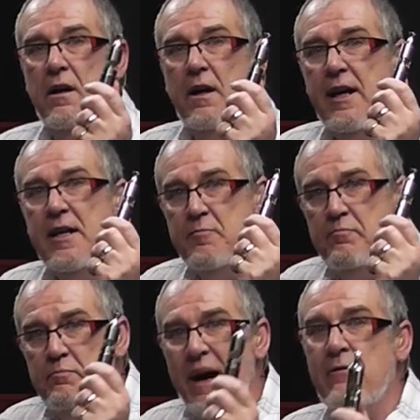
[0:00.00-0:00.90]
is
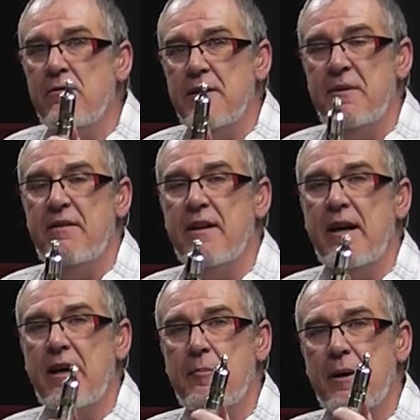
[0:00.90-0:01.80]
bound to be
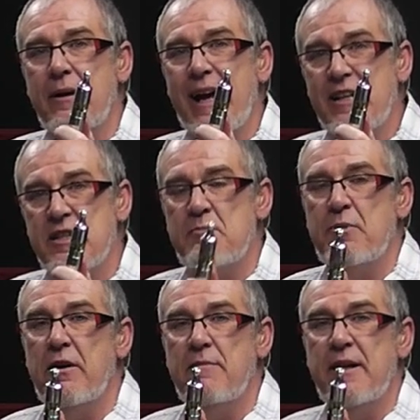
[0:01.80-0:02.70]
thinking about
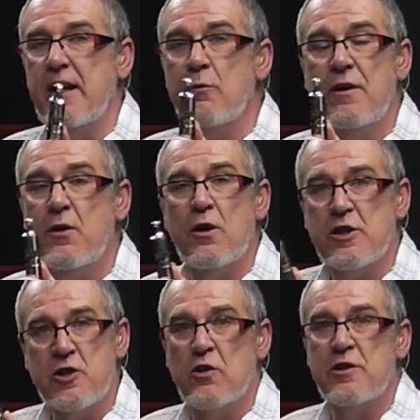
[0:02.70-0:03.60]
experimenting with all
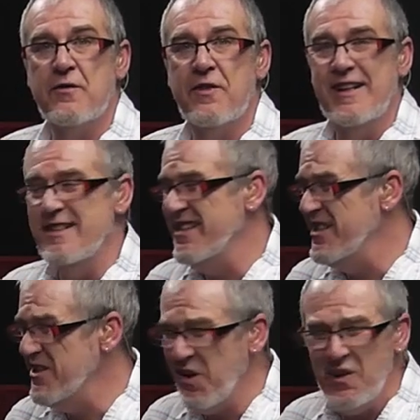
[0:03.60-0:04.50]
sorts of things. And it's
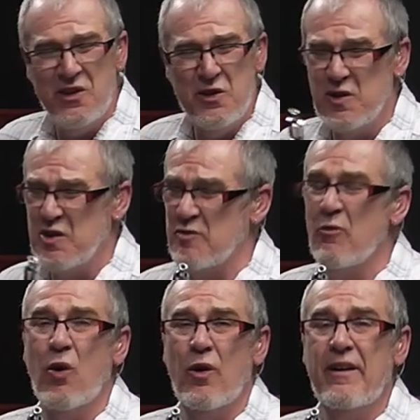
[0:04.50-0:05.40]
not just
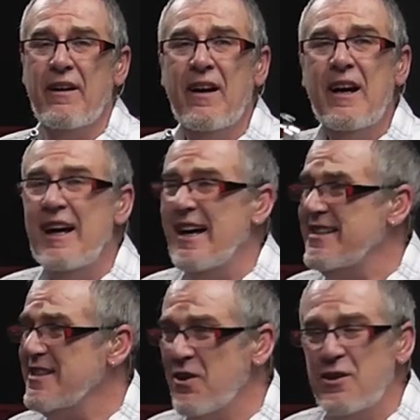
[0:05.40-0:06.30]
smoking,
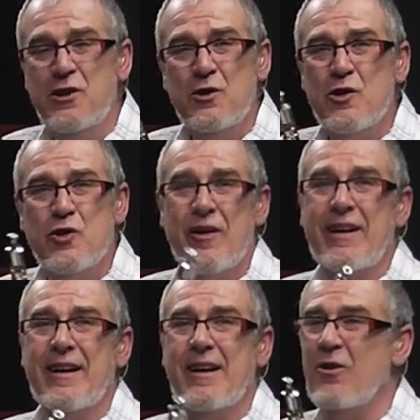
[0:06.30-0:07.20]
it's not just
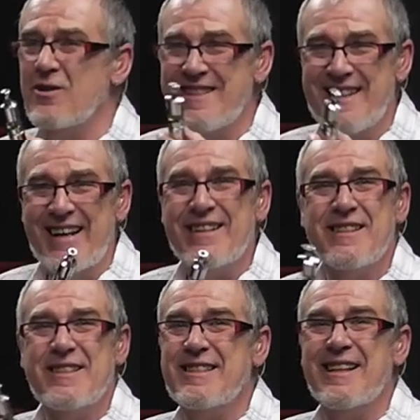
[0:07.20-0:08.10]
drinking or sex,
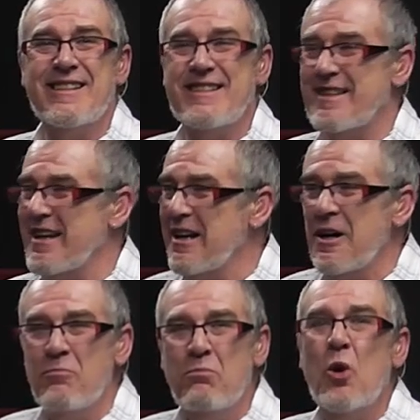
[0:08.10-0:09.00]
it's, it's
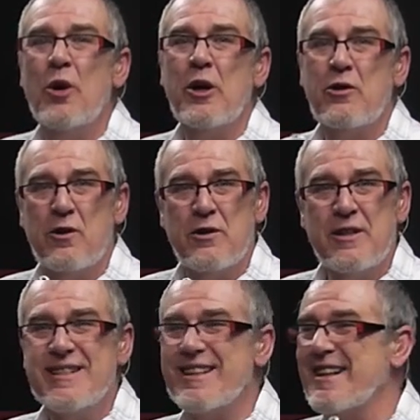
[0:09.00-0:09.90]
motocross,
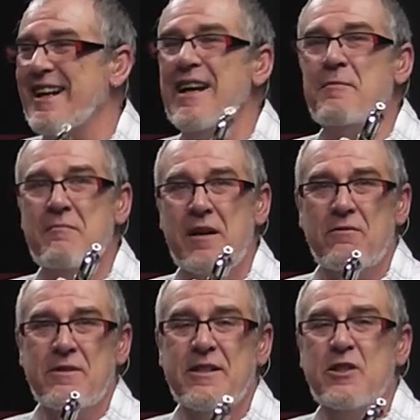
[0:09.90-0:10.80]
it's climbing
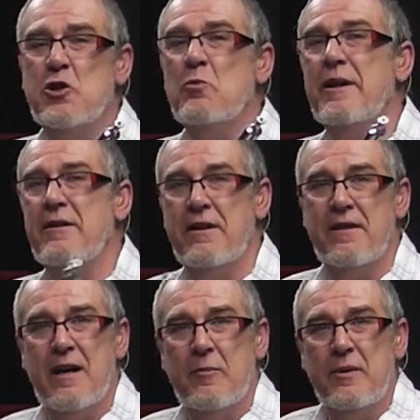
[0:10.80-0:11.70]
mountains, it's jumping out of
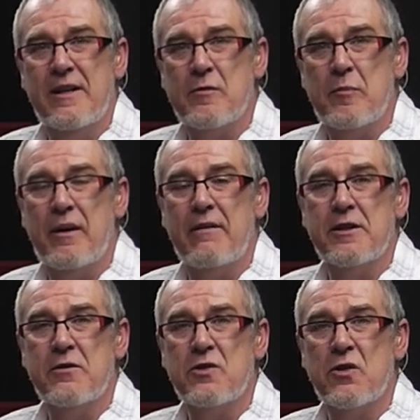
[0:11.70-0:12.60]
airplanes with
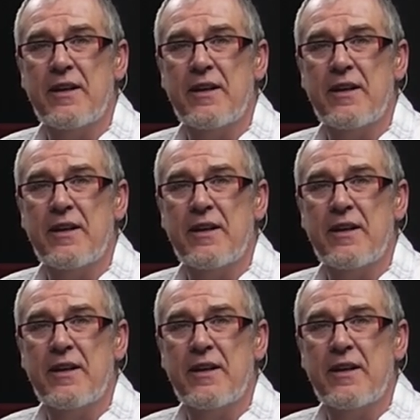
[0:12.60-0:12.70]
parachutes on. They